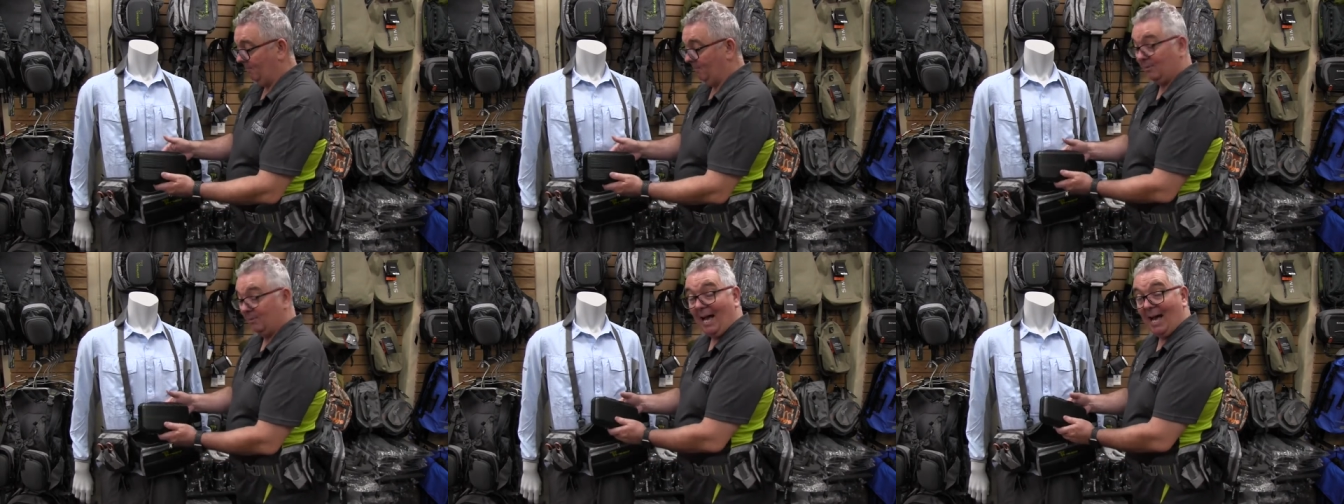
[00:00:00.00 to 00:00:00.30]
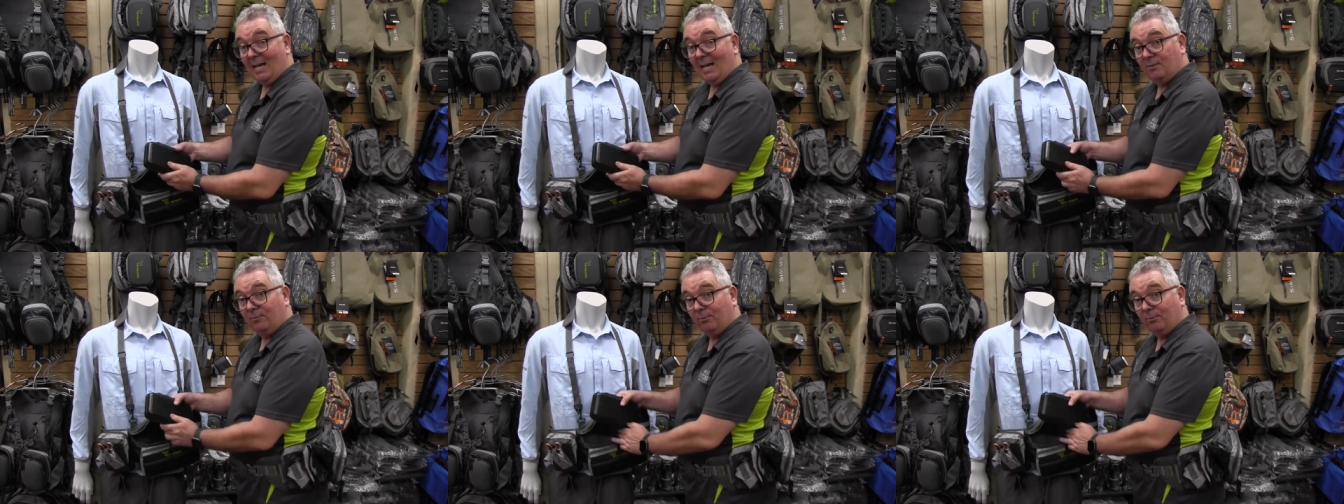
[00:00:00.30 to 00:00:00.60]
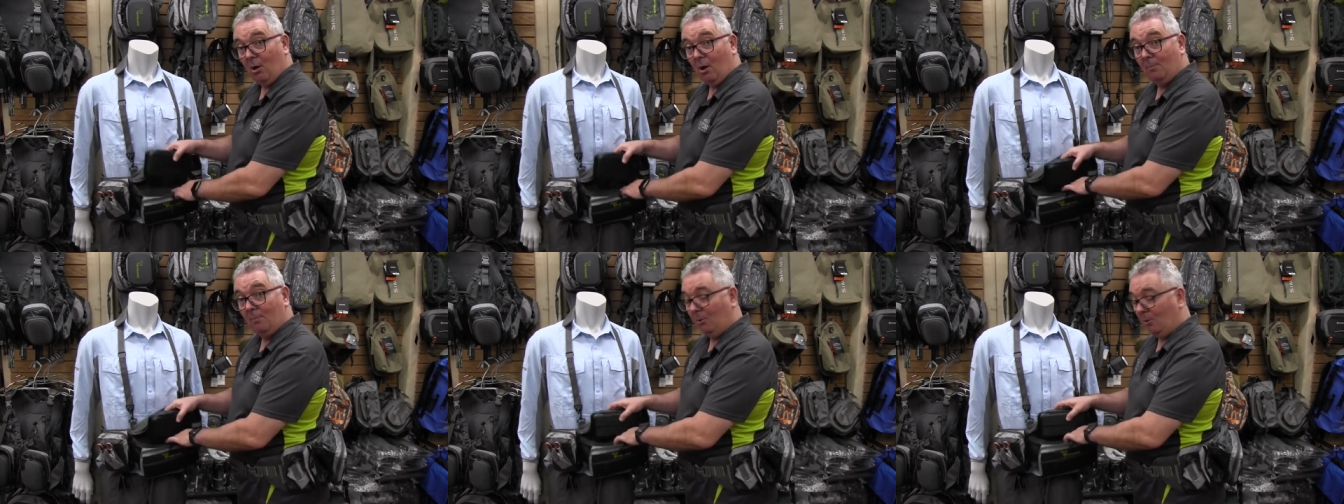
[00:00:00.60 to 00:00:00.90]
large
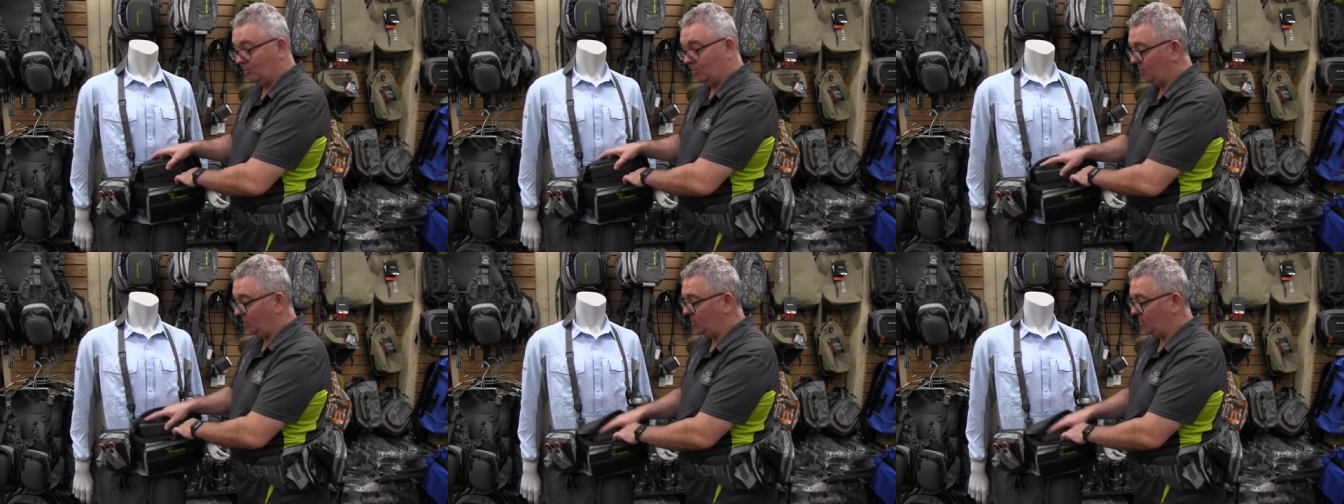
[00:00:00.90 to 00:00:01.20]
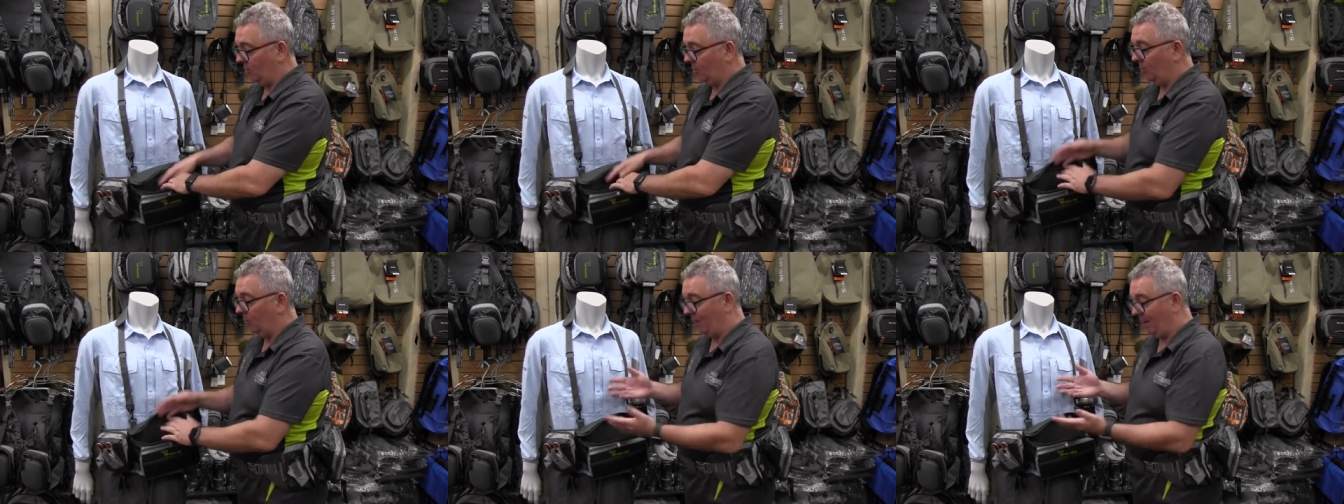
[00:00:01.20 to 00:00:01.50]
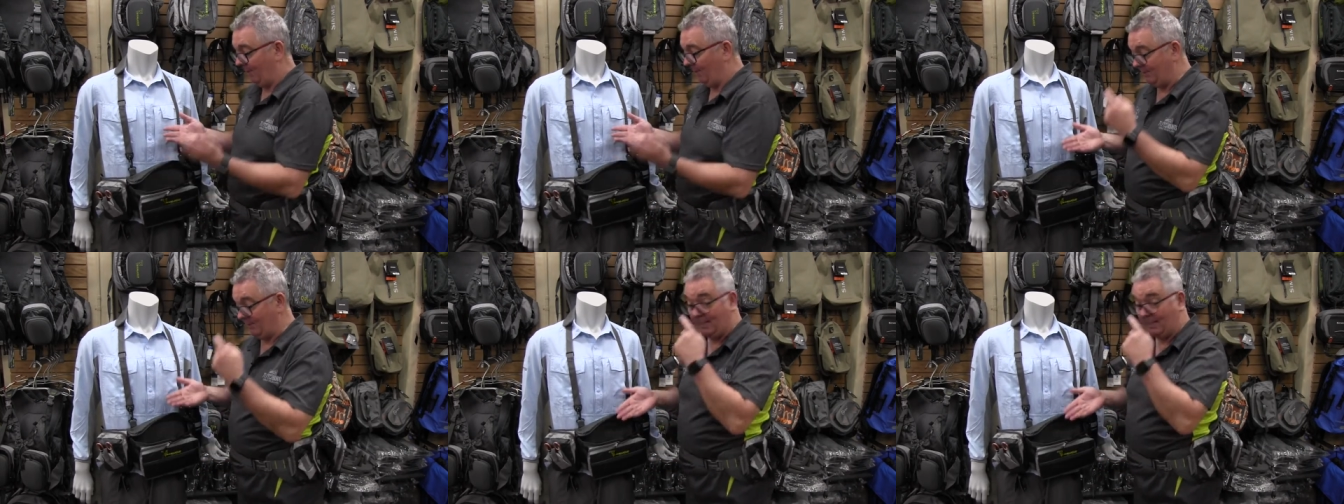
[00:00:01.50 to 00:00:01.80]
fly boxes or
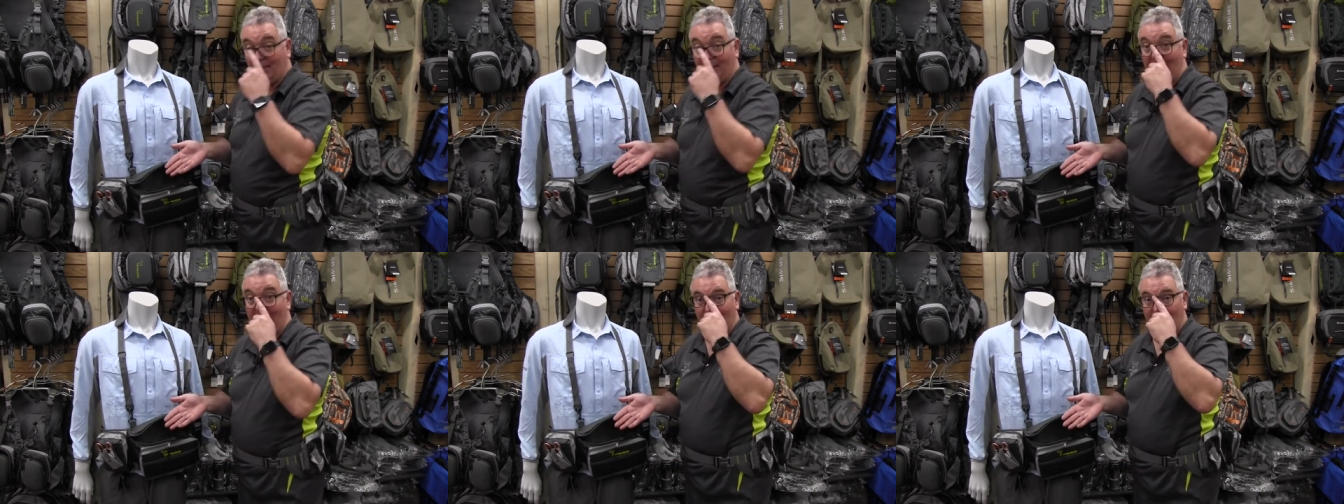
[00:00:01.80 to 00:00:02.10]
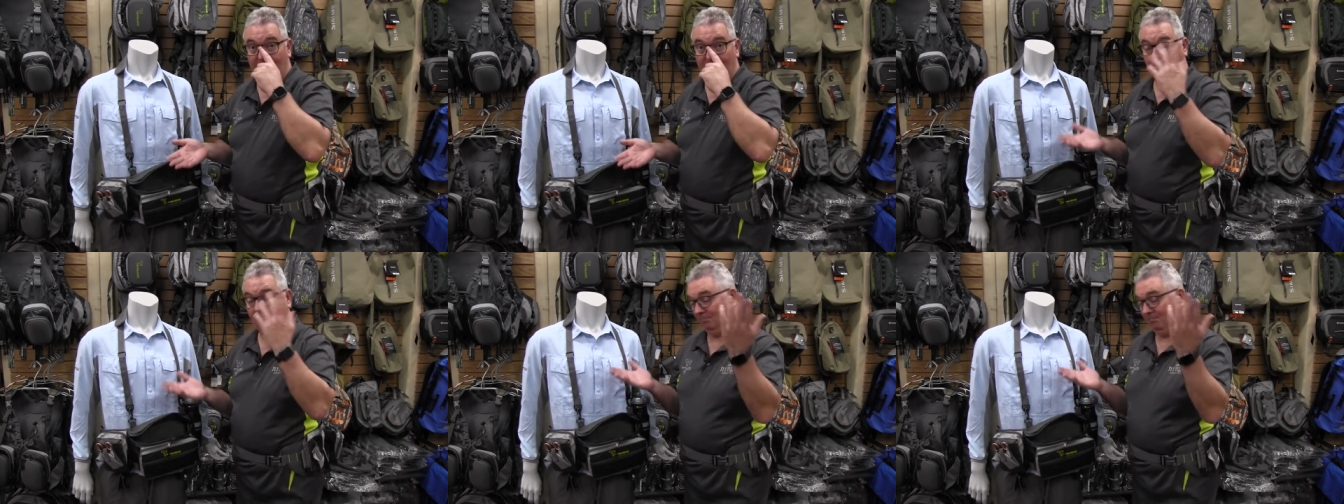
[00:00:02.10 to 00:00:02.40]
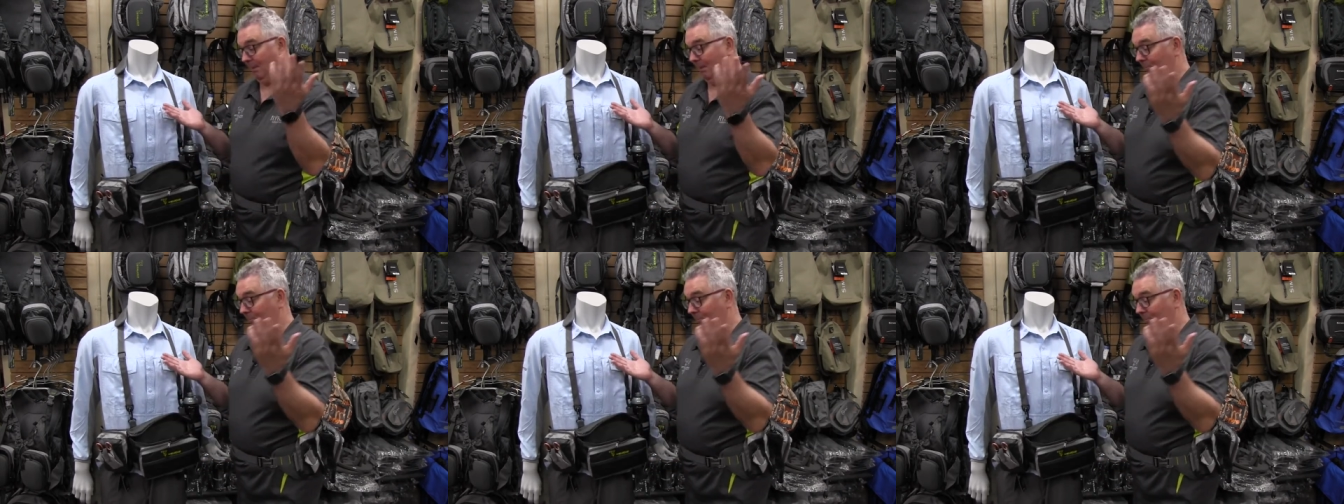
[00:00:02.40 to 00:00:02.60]
even your lunch,